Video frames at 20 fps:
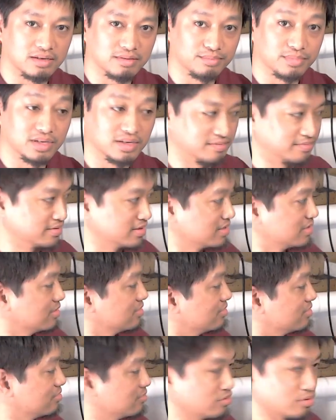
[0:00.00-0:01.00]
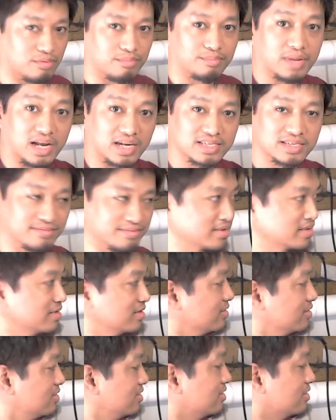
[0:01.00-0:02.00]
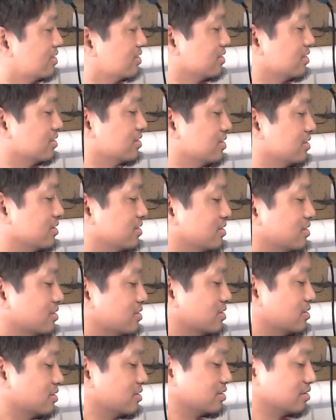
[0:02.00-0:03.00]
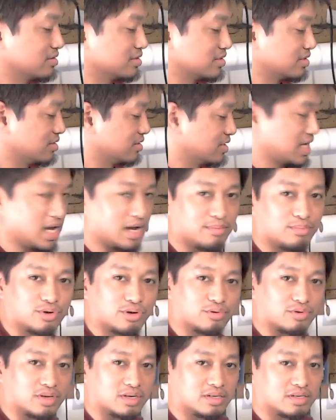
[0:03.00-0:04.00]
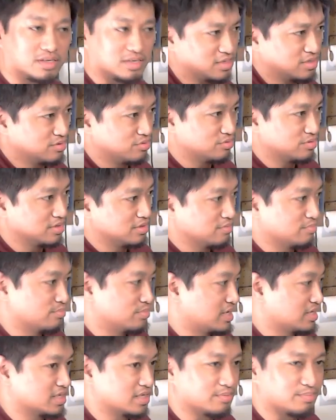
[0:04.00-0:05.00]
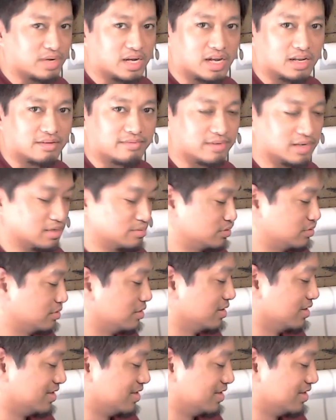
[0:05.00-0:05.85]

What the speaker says: minifig, or maxi fig. It's a camel green. It's the only plaster dip I had available.